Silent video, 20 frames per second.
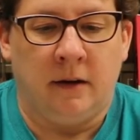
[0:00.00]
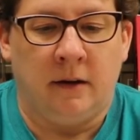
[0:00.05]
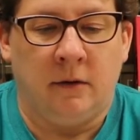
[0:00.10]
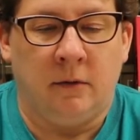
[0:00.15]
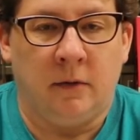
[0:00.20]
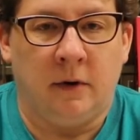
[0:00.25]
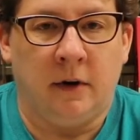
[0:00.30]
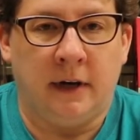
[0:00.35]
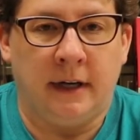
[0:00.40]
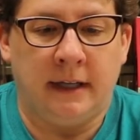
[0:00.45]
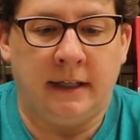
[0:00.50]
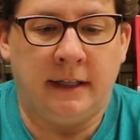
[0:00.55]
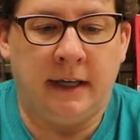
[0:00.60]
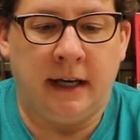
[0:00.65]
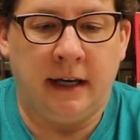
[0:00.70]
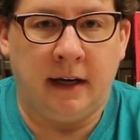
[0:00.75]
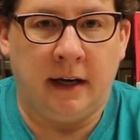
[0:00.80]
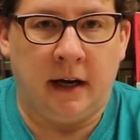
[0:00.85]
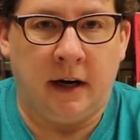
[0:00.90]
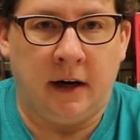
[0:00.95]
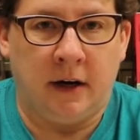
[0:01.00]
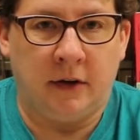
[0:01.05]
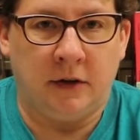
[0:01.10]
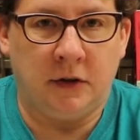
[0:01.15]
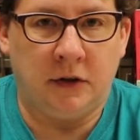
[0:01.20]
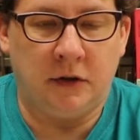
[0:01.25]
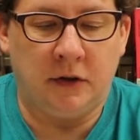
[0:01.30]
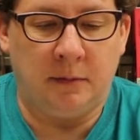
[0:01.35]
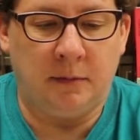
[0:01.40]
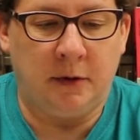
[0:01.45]
We're going to take our
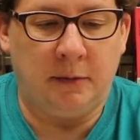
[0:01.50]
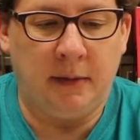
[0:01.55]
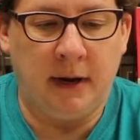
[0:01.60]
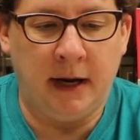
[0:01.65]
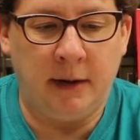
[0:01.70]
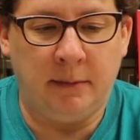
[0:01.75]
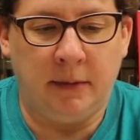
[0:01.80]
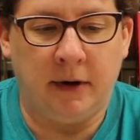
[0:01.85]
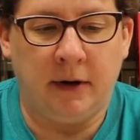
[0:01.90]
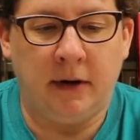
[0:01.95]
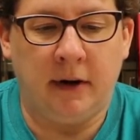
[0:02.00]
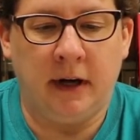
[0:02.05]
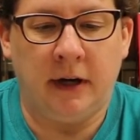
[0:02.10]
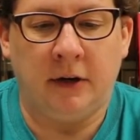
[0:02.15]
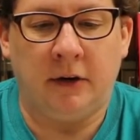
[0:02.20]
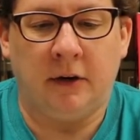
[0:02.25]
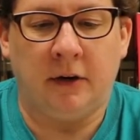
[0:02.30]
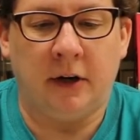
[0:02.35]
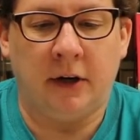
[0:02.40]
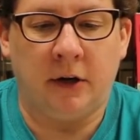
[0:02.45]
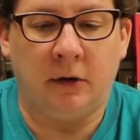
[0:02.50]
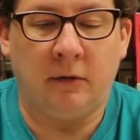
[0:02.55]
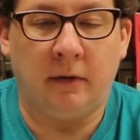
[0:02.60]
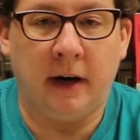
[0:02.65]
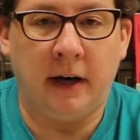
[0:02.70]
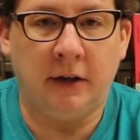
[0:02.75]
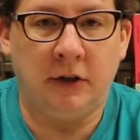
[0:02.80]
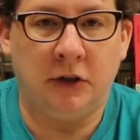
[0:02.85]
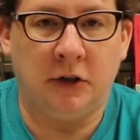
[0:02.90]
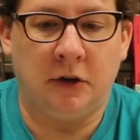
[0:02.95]
strip of paper and you're going to
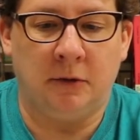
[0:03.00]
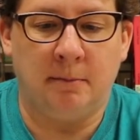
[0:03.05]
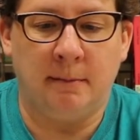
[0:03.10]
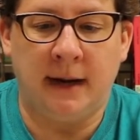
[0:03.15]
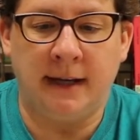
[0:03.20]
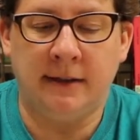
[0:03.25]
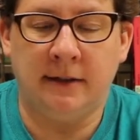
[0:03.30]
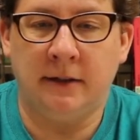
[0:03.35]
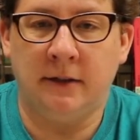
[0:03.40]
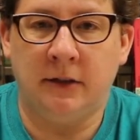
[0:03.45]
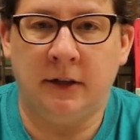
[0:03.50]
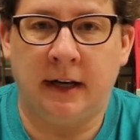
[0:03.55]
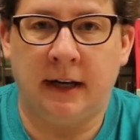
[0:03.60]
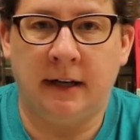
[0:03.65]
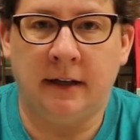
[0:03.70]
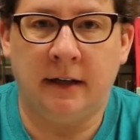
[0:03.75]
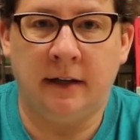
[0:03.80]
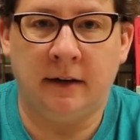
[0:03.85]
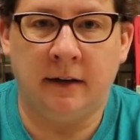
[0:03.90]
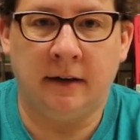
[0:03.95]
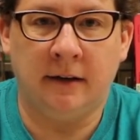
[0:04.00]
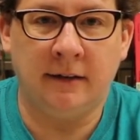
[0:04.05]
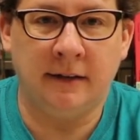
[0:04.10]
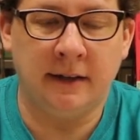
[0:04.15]
write your message on here,